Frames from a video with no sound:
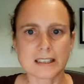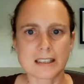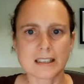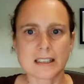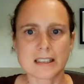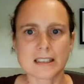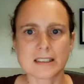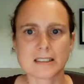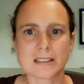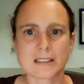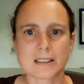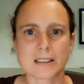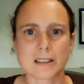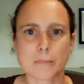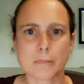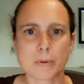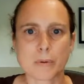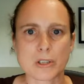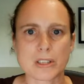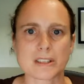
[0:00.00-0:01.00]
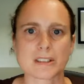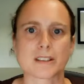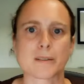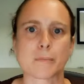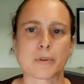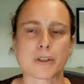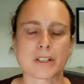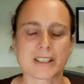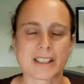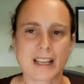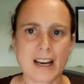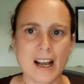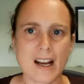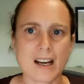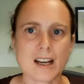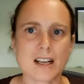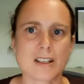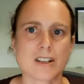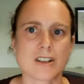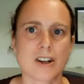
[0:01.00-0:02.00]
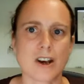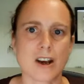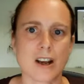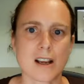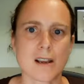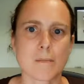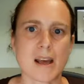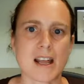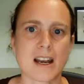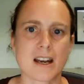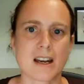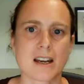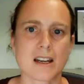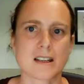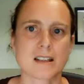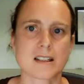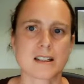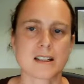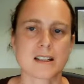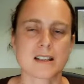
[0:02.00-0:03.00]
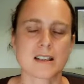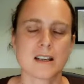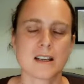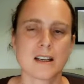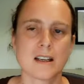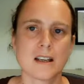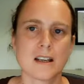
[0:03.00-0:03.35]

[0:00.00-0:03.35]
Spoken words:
I think it's still important to point that out and to talk about it and to